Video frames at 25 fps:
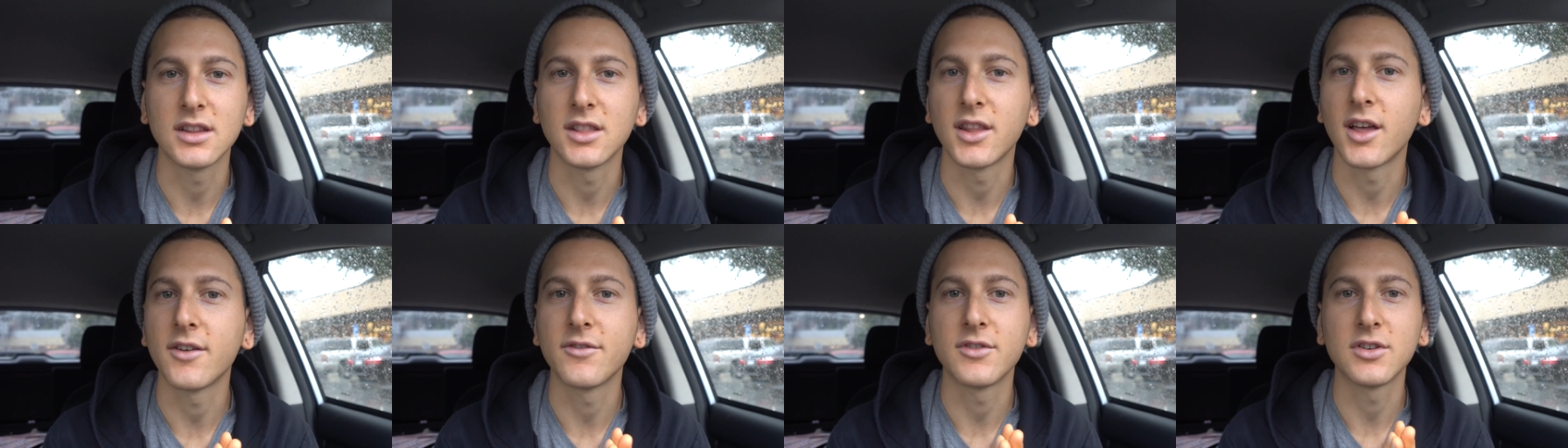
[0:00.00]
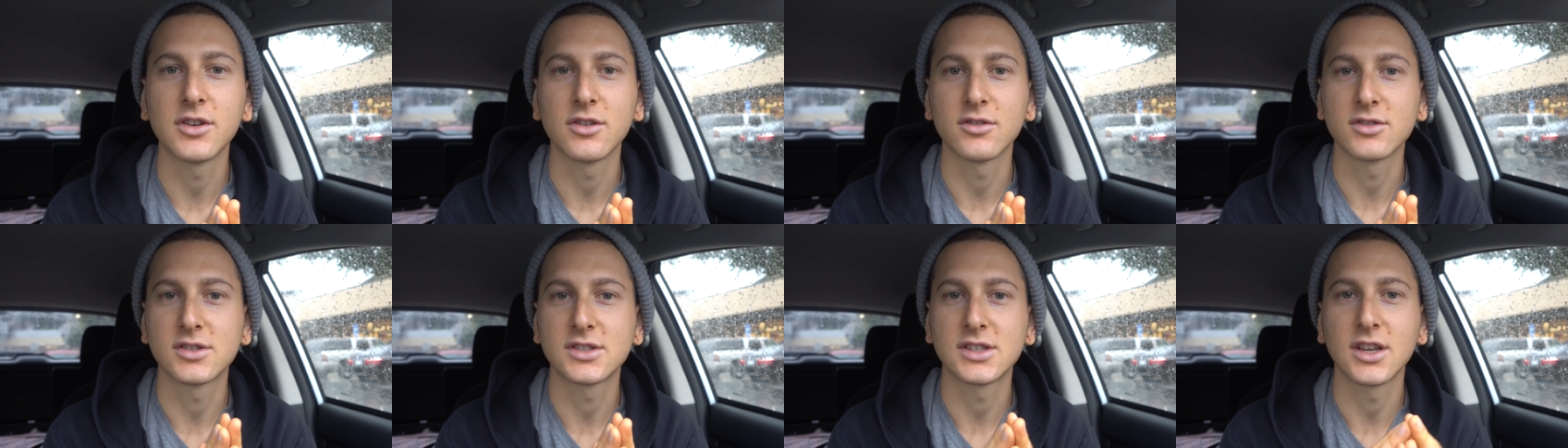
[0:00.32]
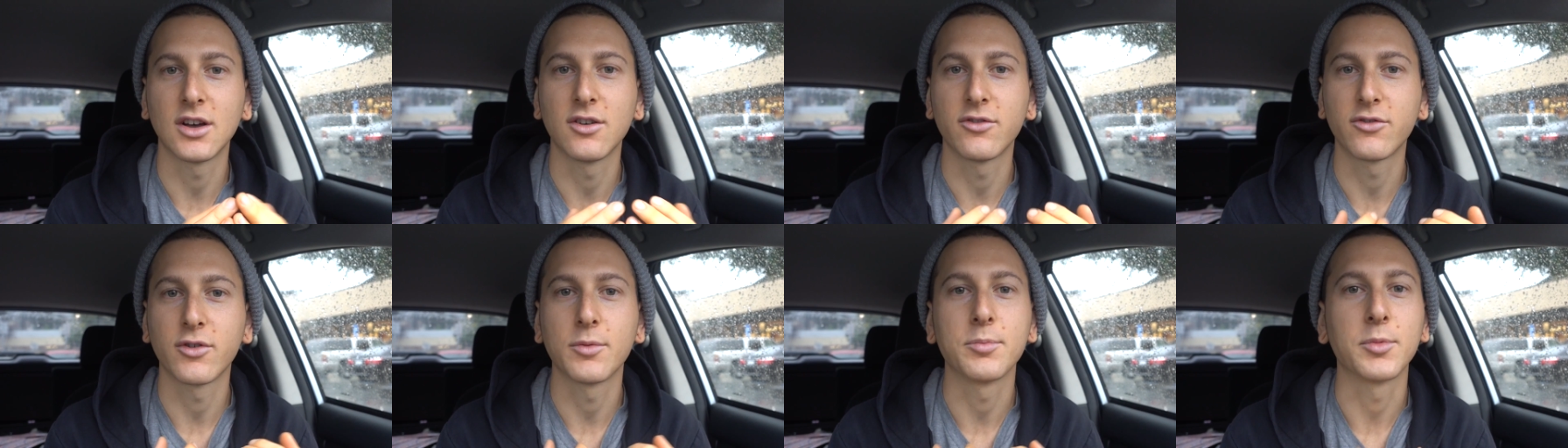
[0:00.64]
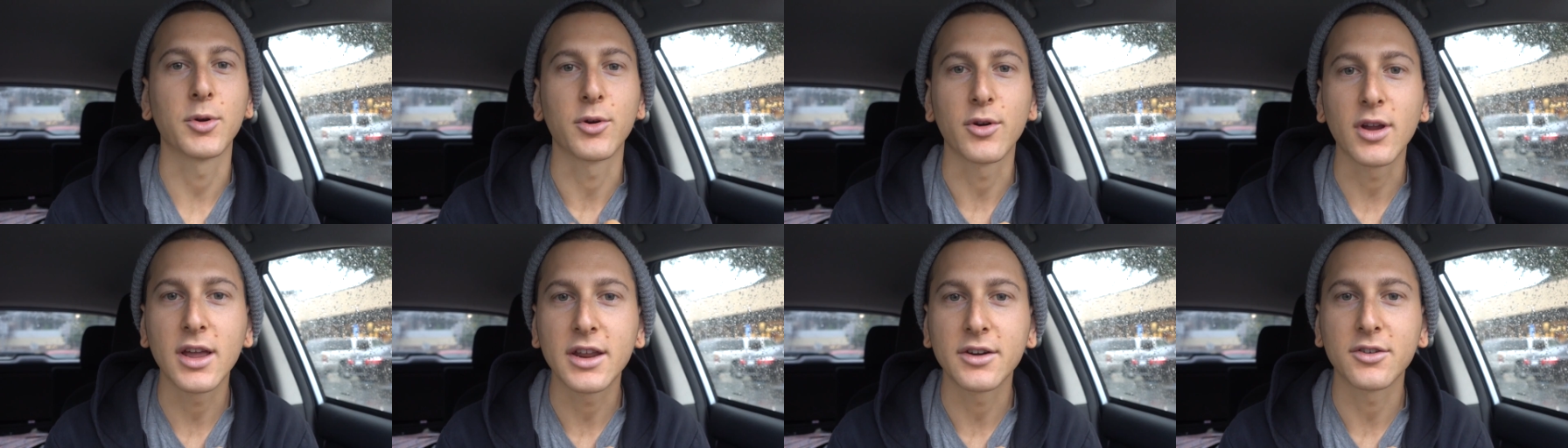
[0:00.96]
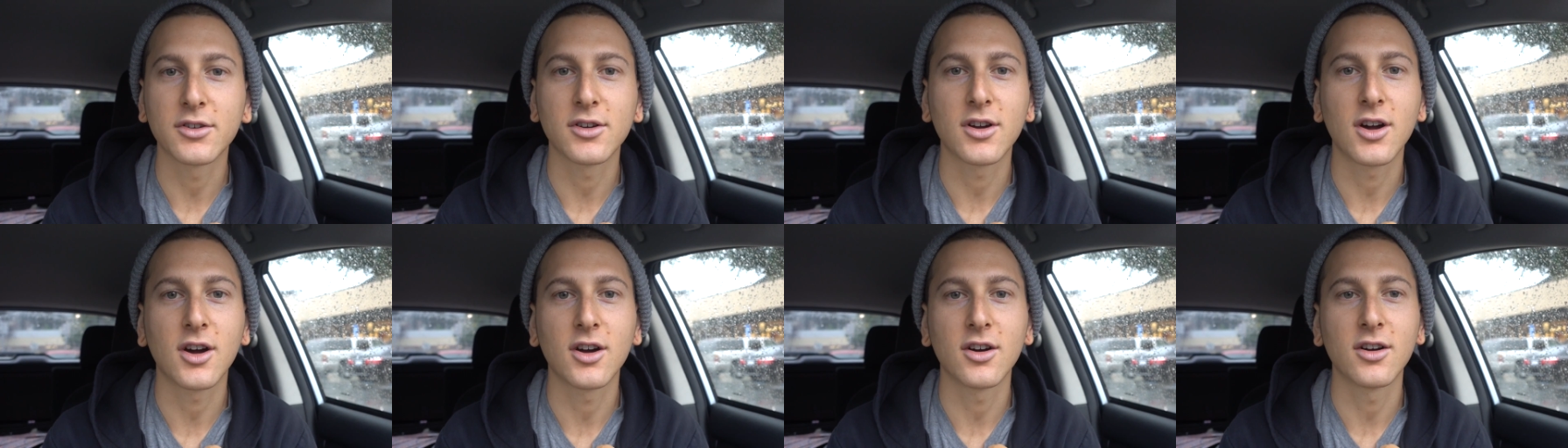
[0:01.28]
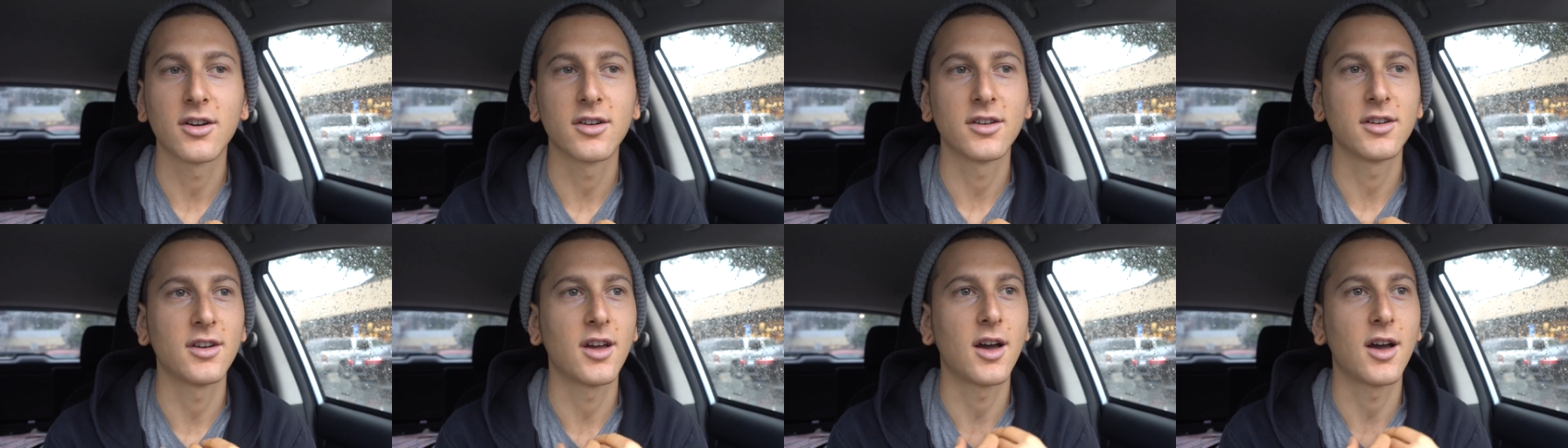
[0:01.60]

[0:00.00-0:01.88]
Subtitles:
loving yourself from your inner heart,